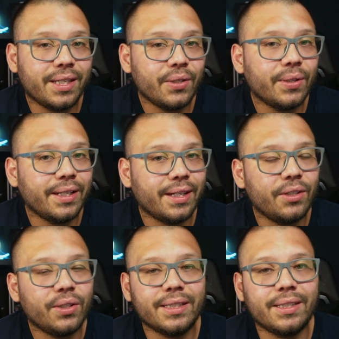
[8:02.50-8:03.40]
with Kittl AI,
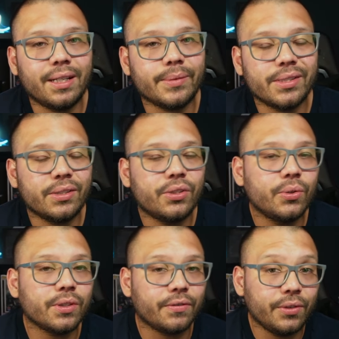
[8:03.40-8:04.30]
you get the options to
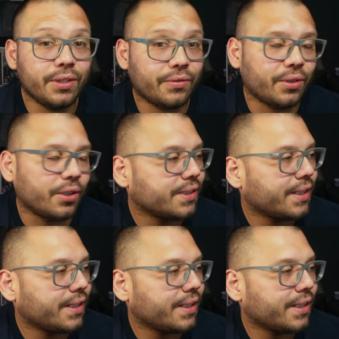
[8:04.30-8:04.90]
choose a few different art